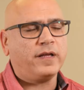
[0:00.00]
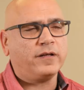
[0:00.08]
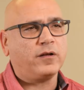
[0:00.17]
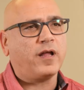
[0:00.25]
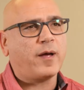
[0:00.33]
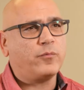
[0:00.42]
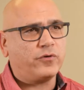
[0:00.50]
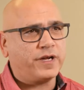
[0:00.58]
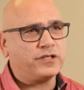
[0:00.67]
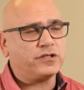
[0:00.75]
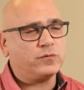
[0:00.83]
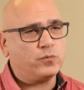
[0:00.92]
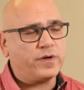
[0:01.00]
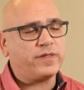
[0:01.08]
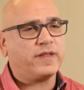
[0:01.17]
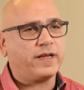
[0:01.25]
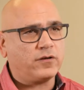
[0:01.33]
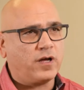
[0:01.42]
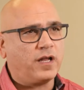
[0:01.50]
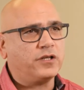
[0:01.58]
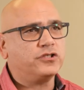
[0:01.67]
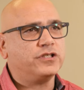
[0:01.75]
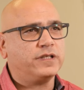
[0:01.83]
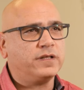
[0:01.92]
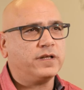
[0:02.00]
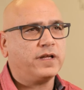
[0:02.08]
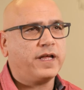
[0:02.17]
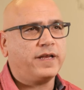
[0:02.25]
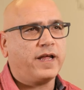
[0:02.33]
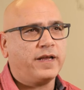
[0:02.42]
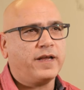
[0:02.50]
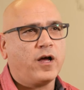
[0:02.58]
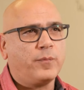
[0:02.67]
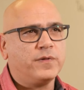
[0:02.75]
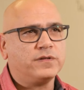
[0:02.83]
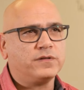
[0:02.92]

in collaboration with technology and, and help the